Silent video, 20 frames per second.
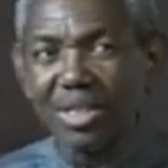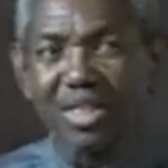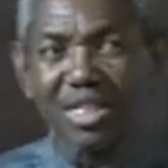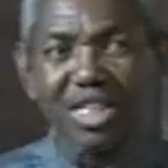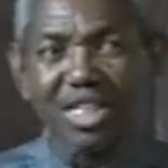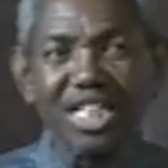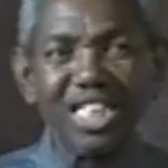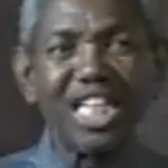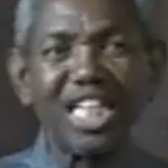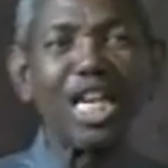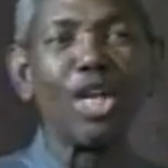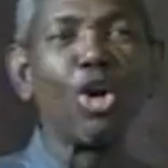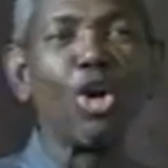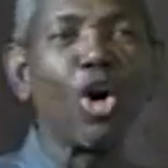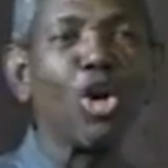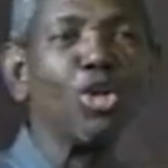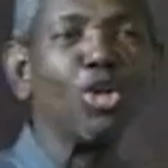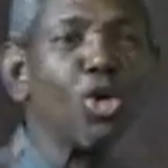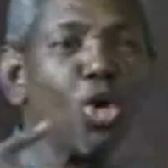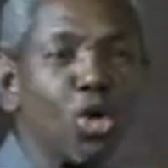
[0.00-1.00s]
The
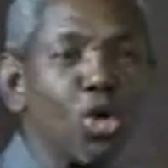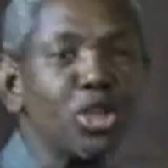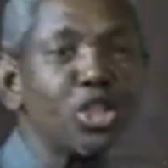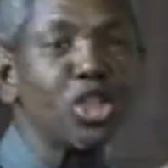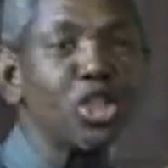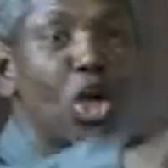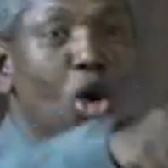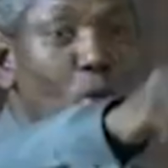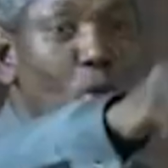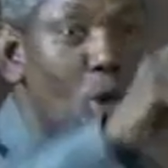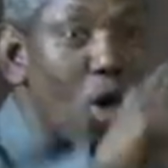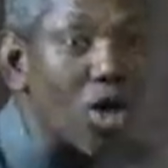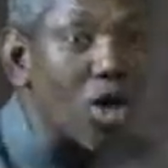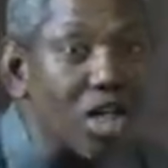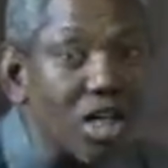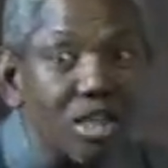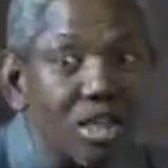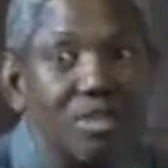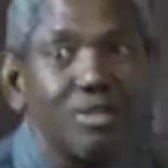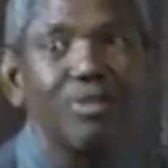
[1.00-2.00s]
Lord knows your work.
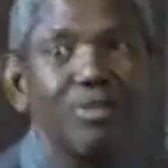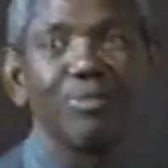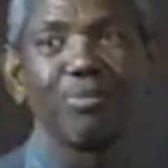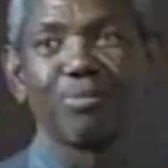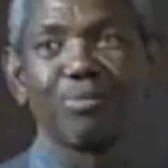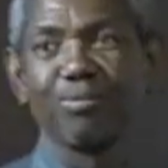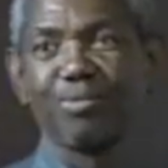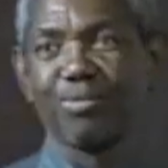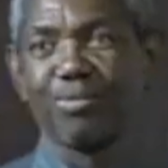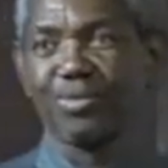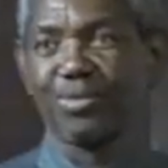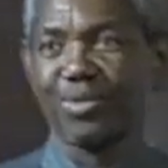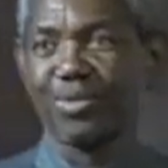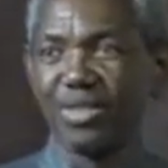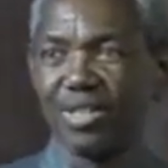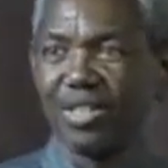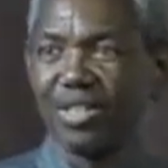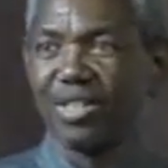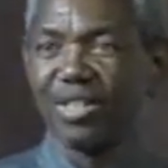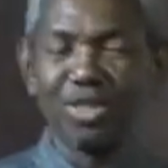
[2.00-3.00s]

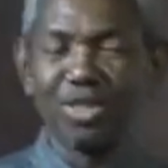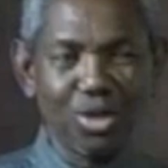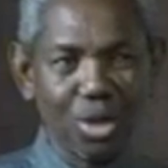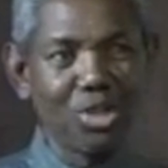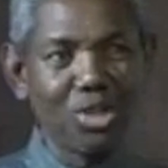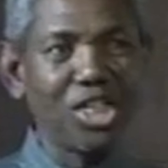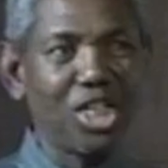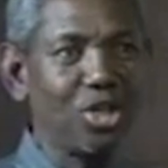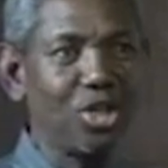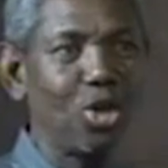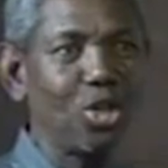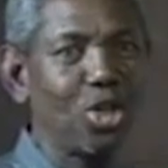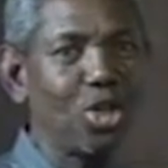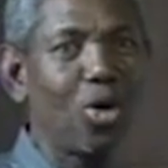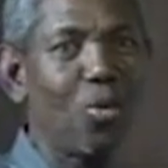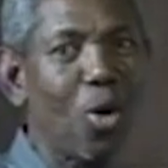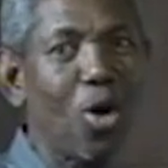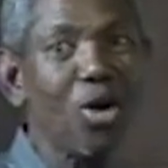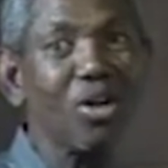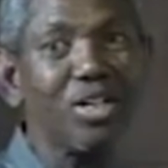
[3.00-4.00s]
Does he know your
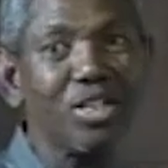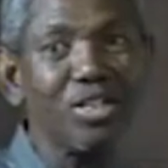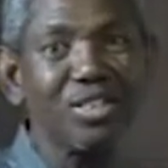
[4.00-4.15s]
work?